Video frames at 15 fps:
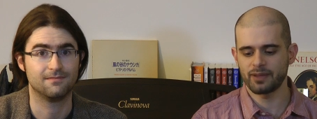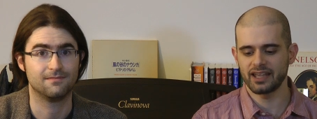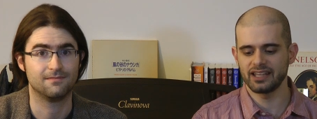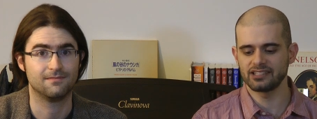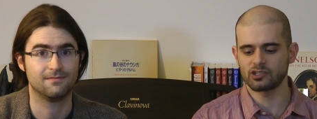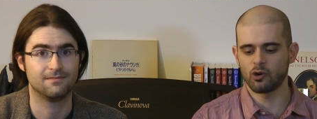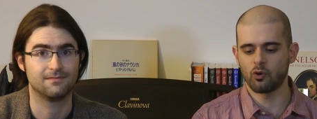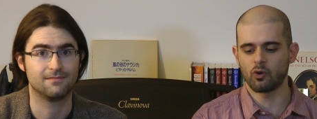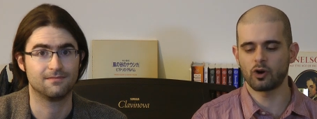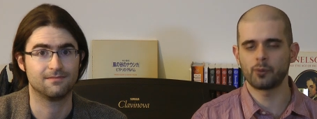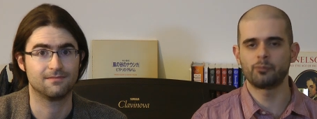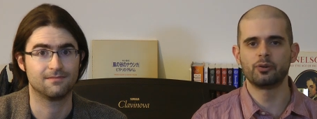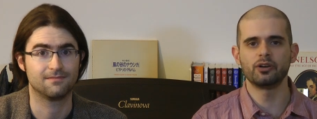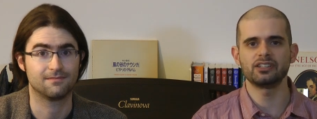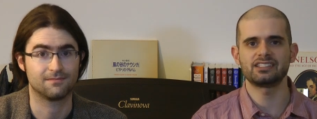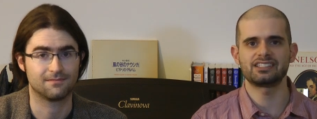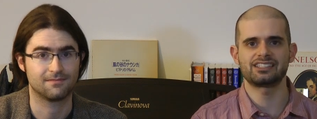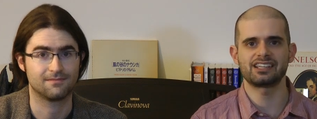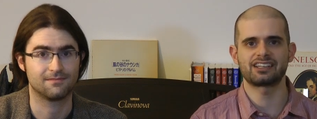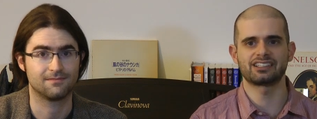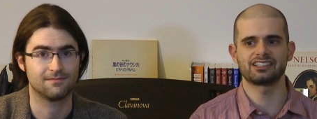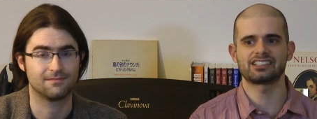Speaker 1: paint or put
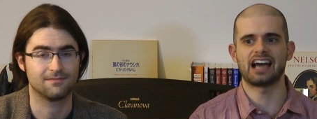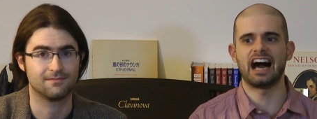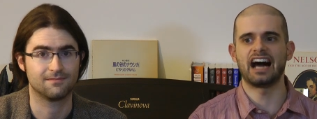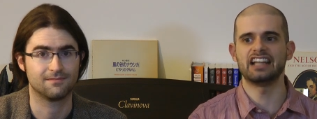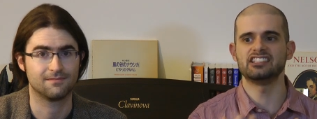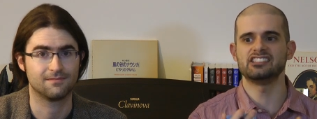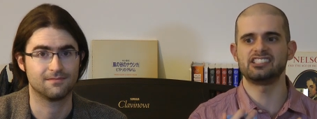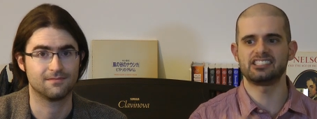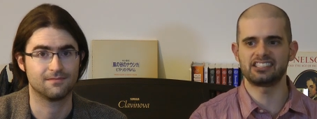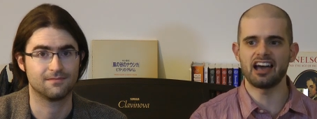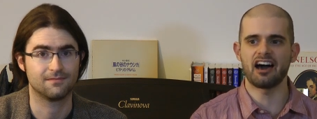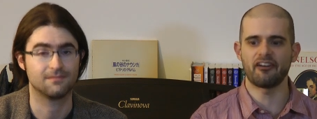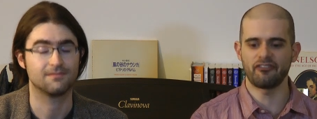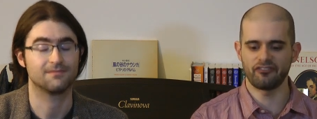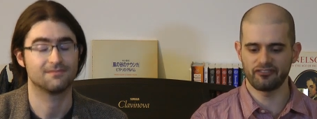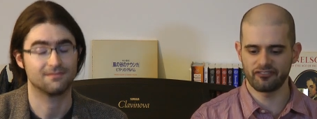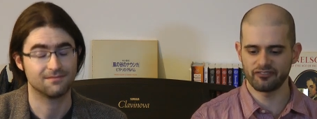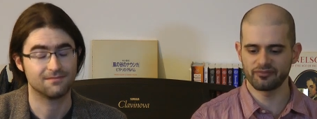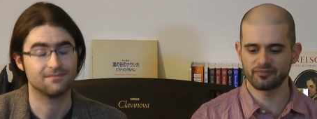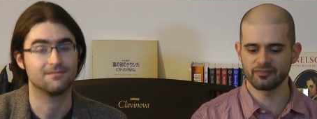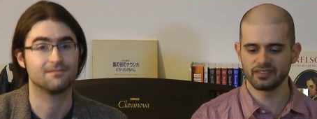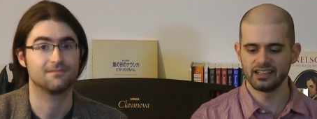stickers on stuff,
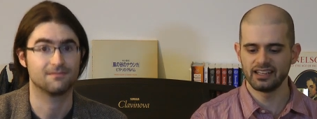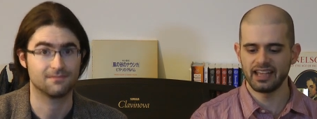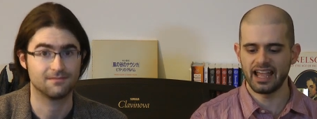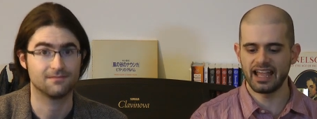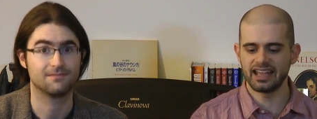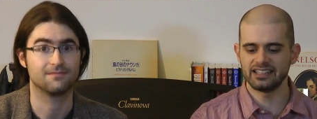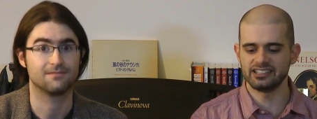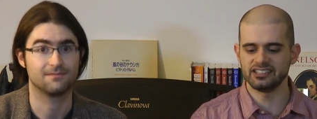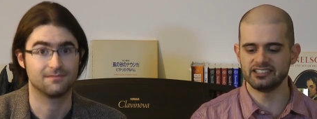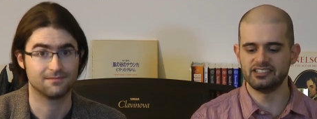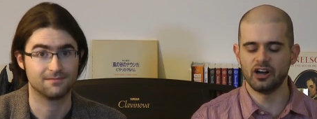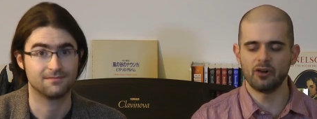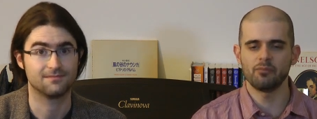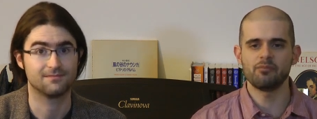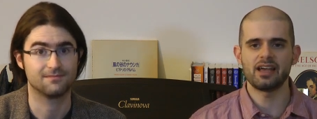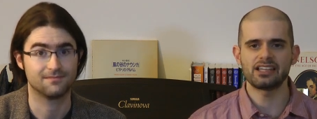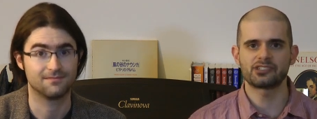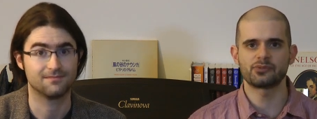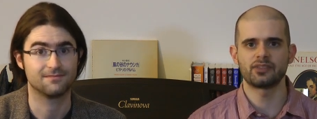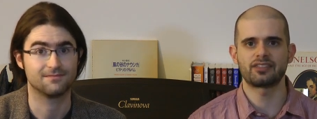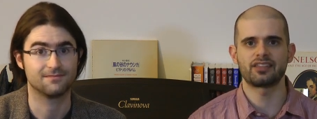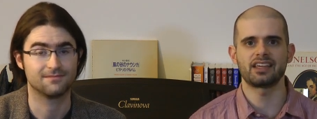and don't mess
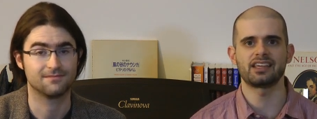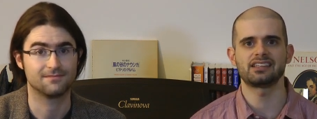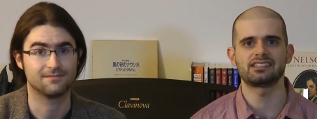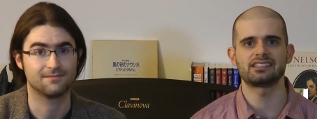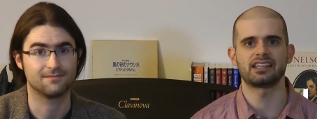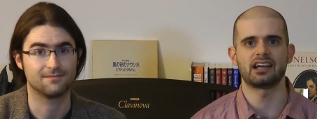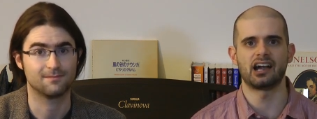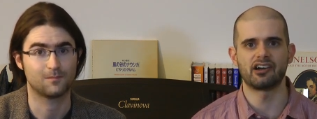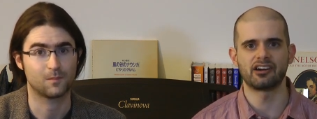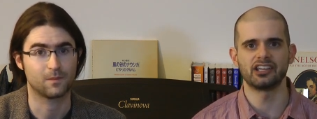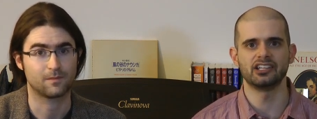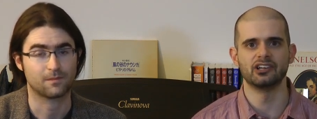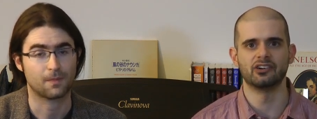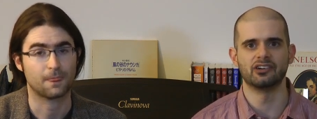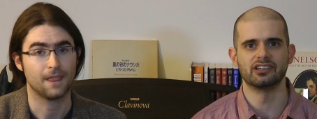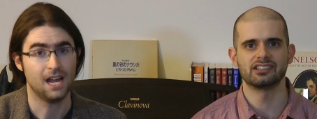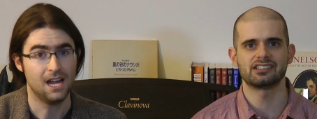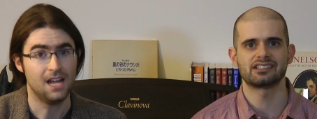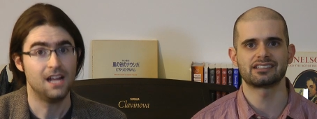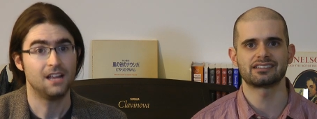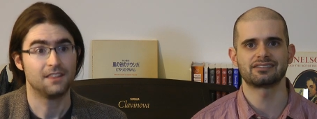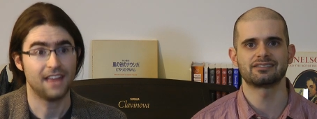with things that aren't
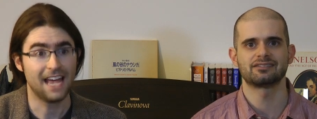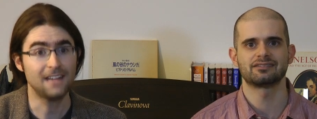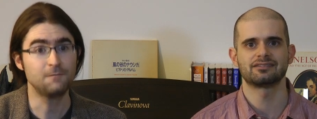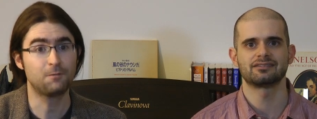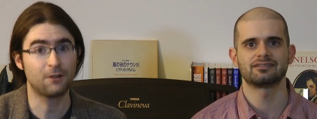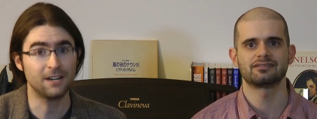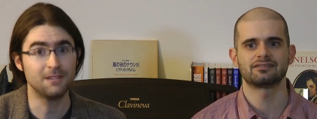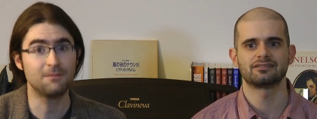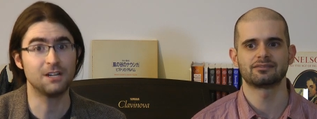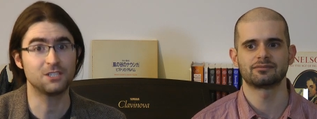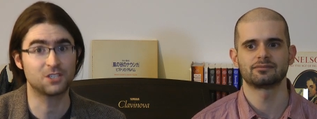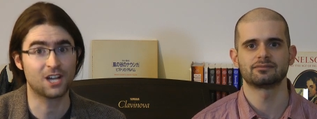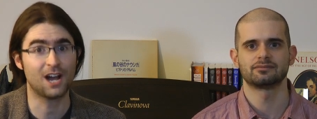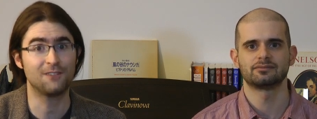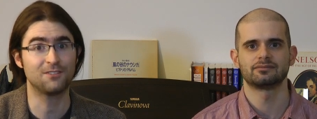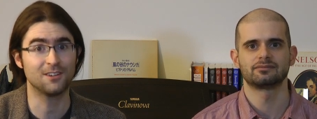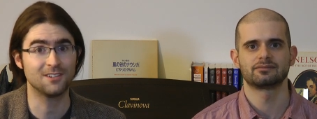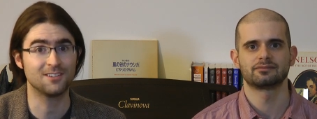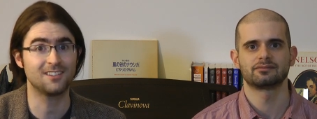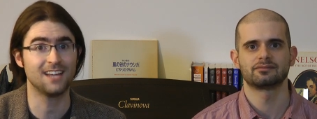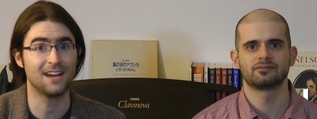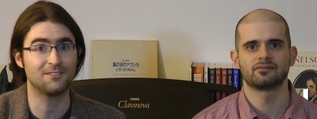yours.
Speaker 2: That pretty much
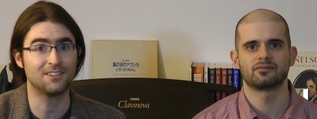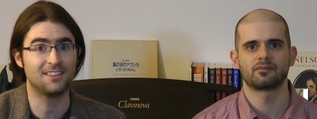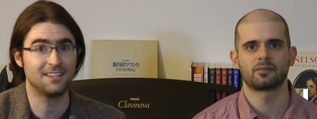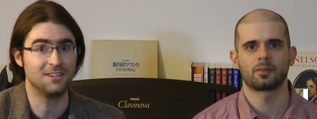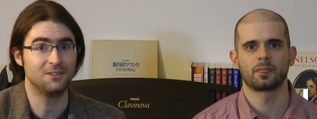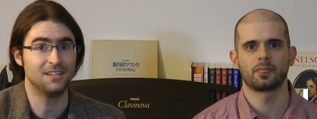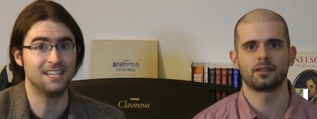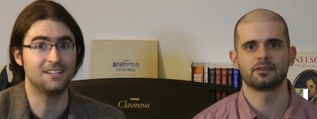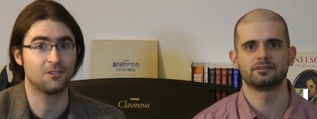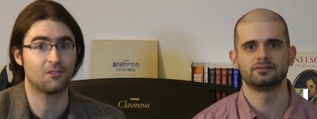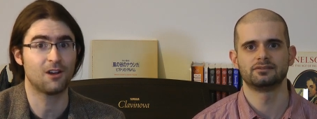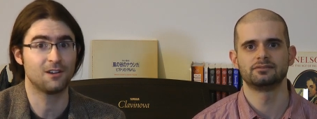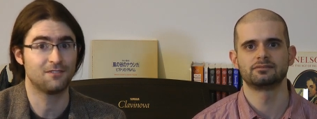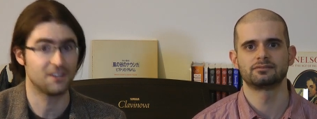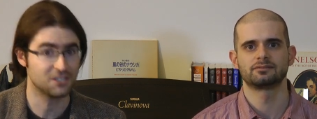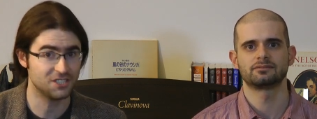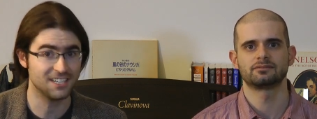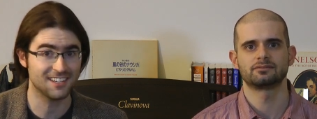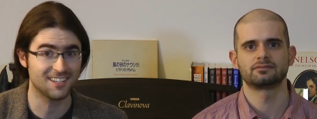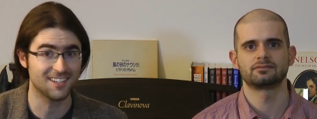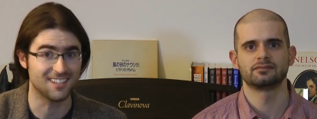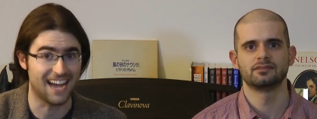covers everything you need to run a
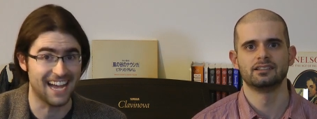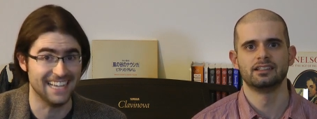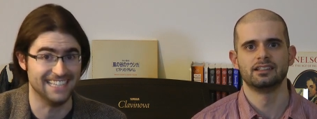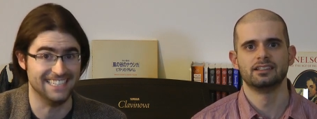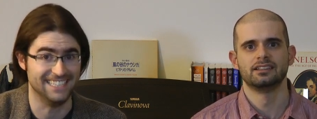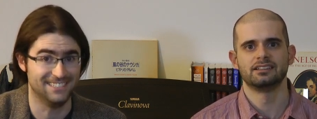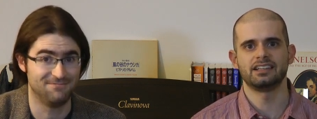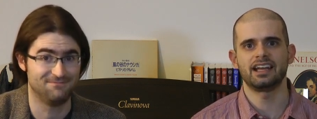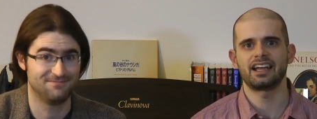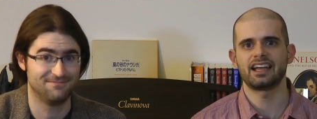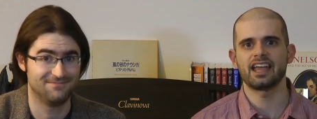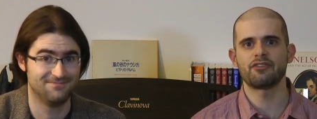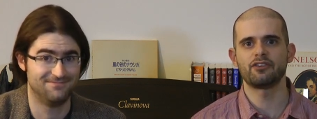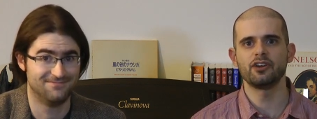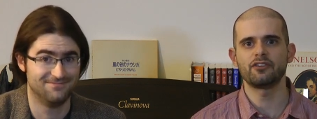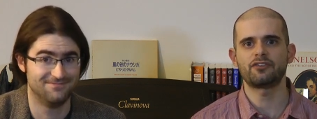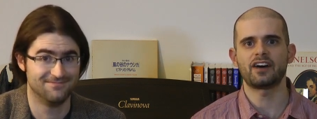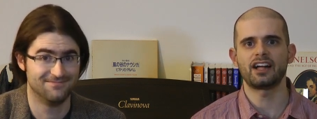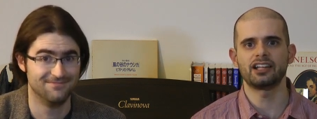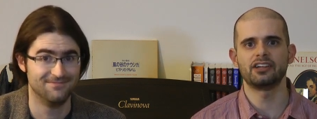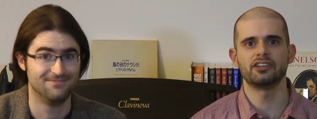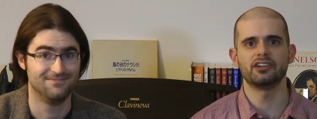functioning society.
Speaker 1: Yeah, if you
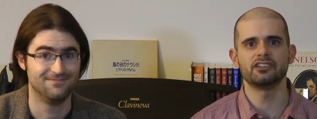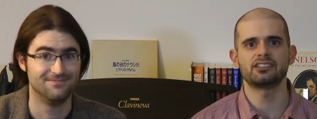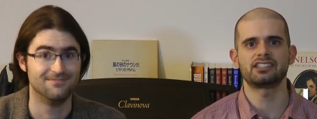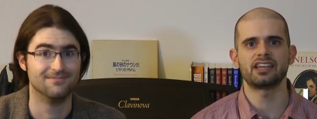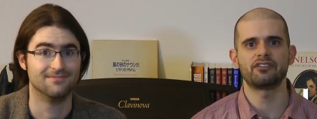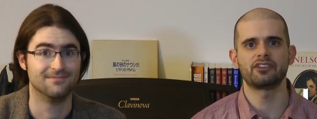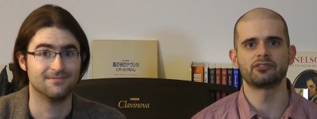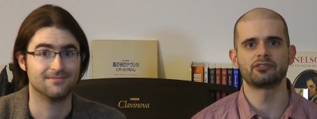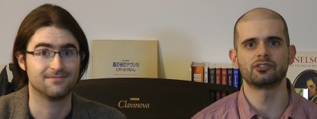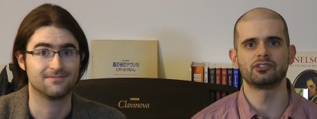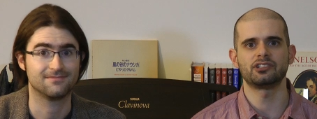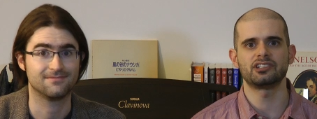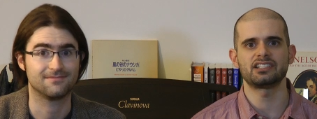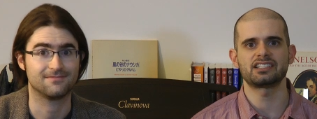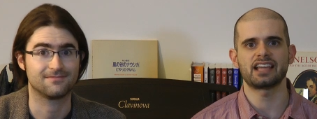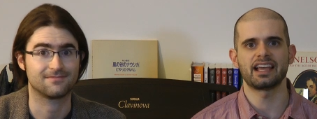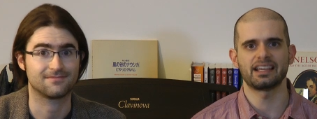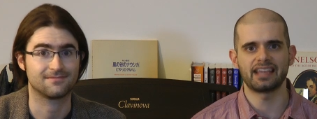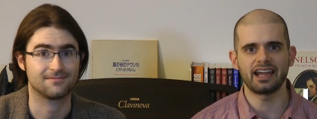follow those seven rules, I